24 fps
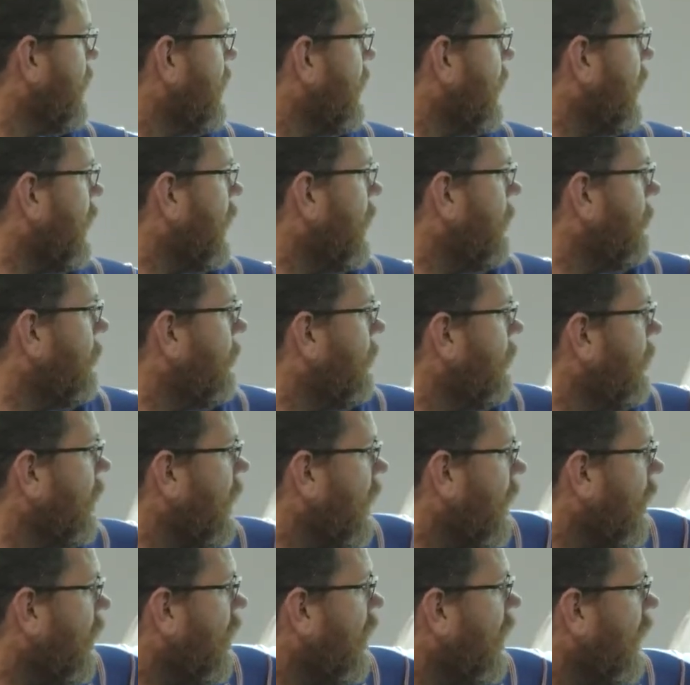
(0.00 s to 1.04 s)
a
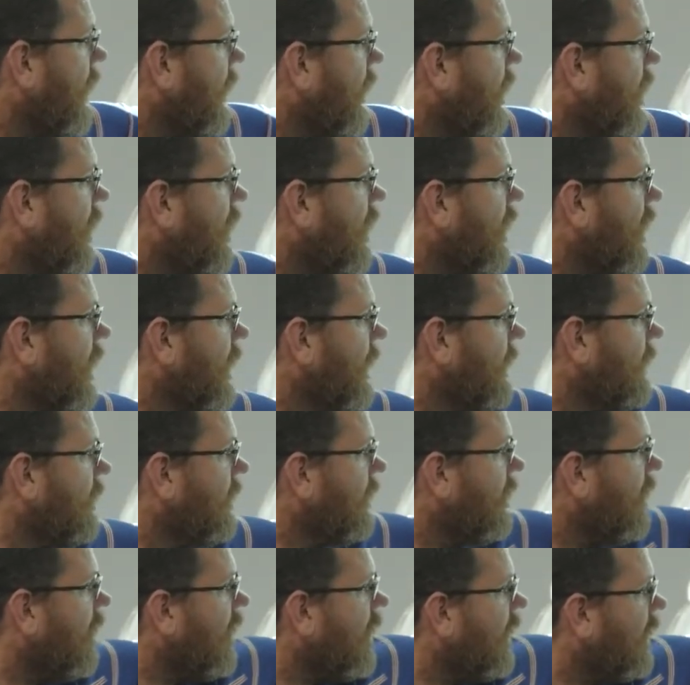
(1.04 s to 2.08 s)
higher eye,
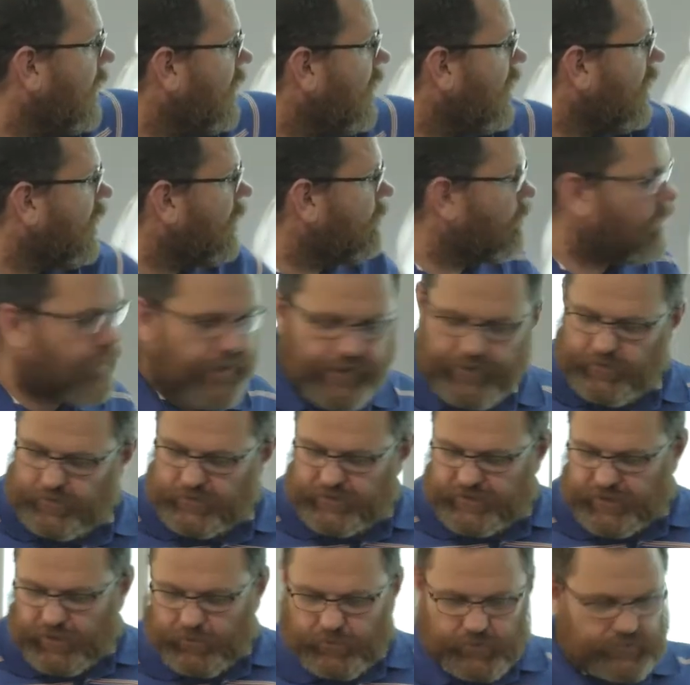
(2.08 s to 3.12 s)
higher eyebrow, and
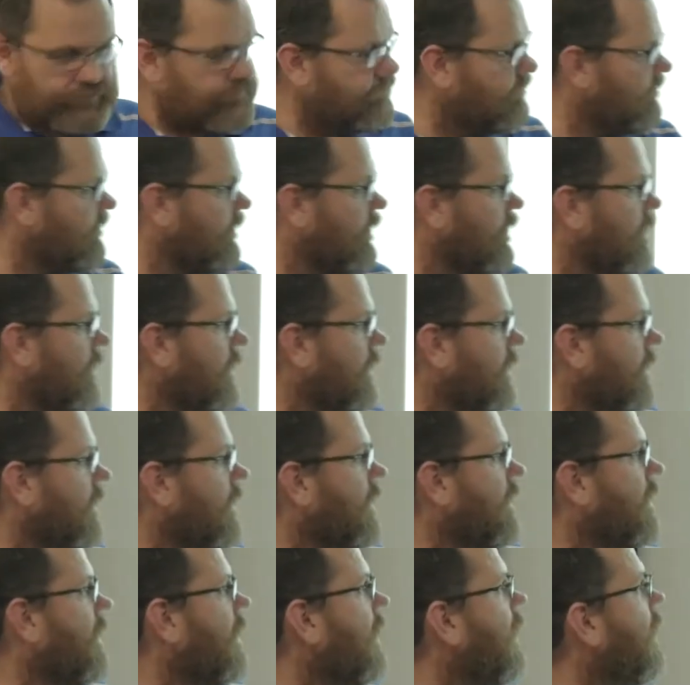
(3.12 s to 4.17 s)
so on.
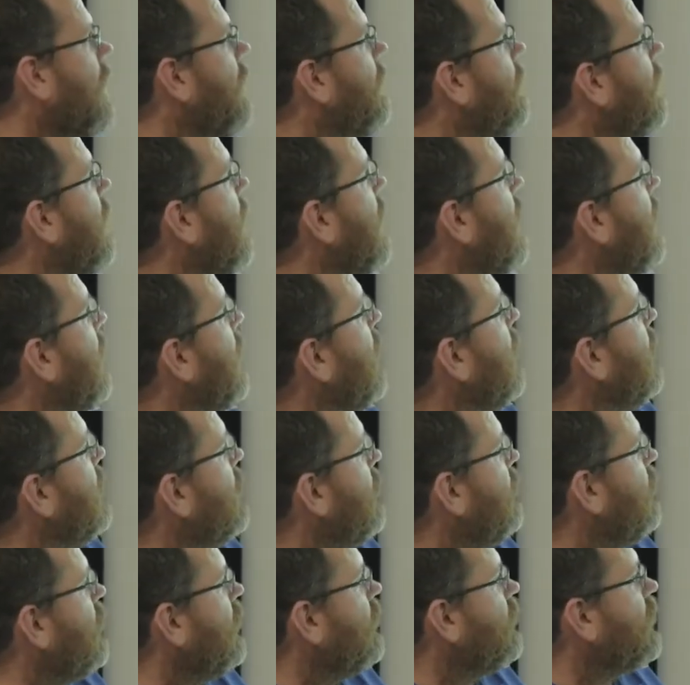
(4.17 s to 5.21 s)
And
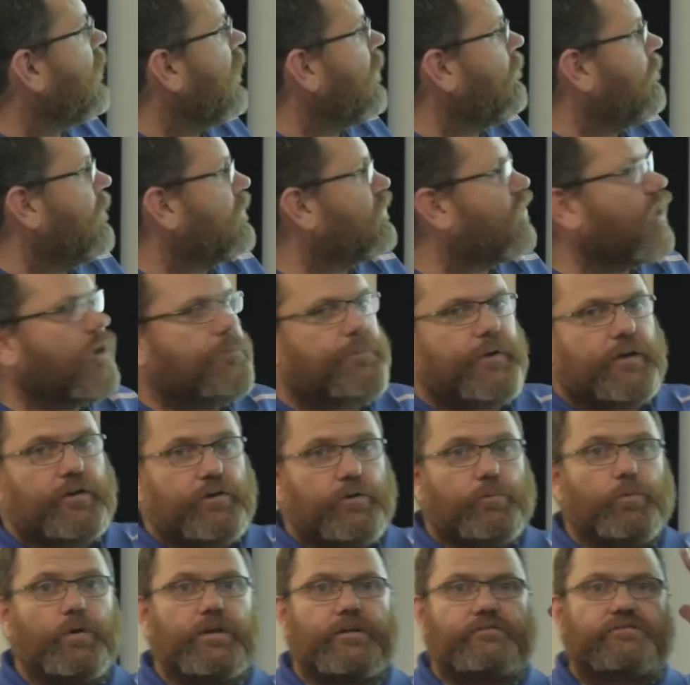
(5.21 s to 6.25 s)
if you've got metopic, you
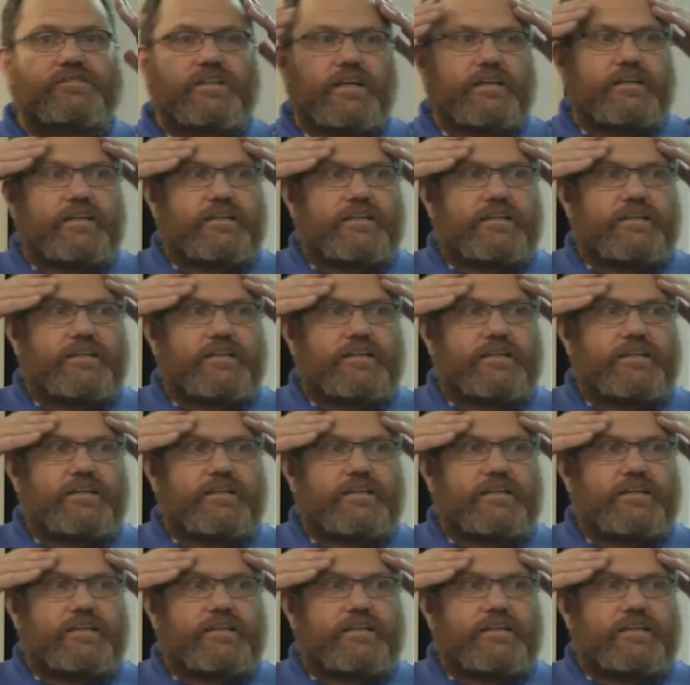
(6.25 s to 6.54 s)
will have seen